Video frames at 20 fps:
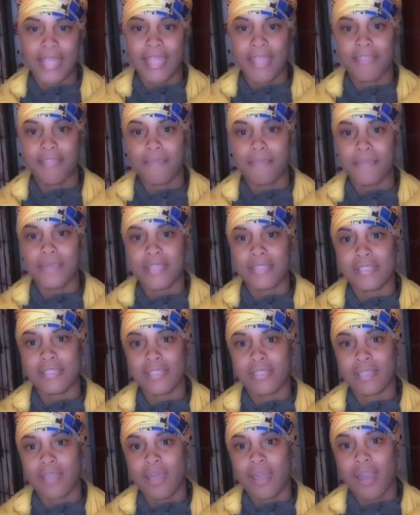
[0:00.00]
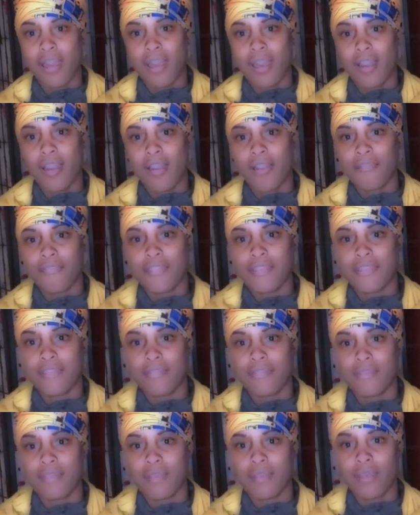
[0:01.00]
in the midst of
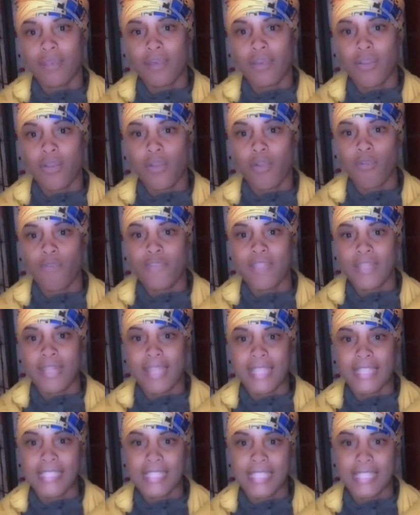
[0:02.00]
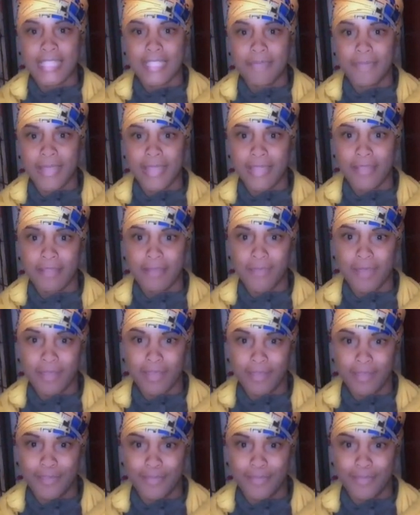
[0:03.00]
this COVID nineteen pandemic.